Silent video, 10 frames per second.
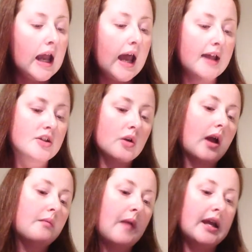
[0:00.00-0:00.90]
And so
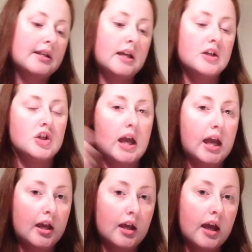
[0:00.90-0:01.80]
I baked each
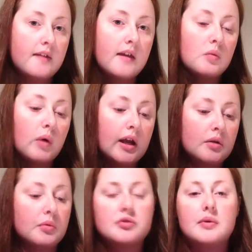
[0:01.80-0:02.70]
cake, and then what I
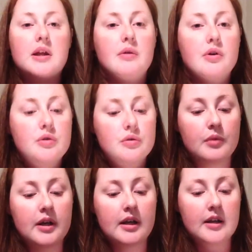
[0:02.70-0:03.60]
did was
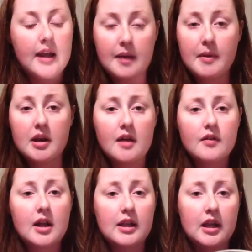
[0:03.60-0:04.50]
when they came out of the
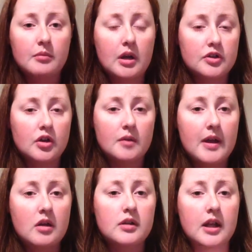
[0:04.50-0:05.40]
oven, I took them
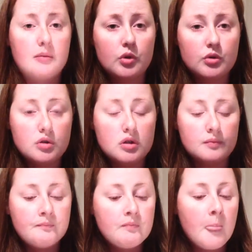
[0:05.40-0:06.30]
out, let them cool,
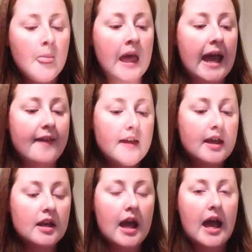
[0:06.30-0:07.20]
and
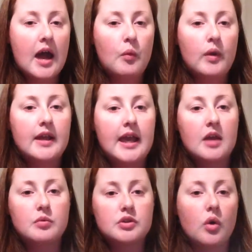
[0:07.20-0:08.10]
then when the
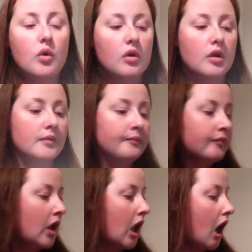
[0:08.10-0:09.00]
cake was whole,
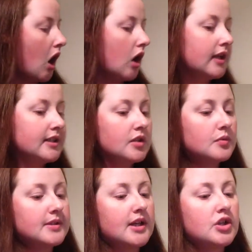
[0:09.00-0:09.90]
all I did
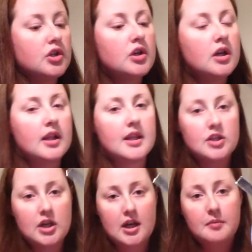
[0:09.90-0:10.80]
was I took the
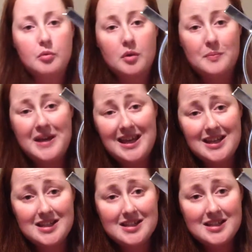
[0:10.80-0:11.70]
checkerboard
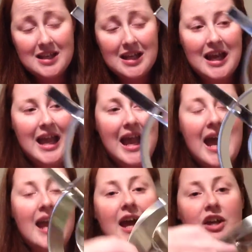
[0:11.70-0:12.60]
piece
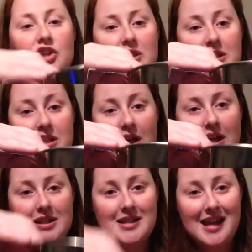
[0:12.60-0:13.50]
and I just stuck
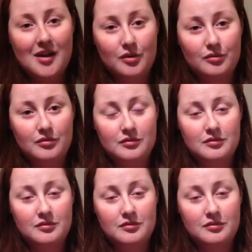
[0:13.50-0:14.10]
it down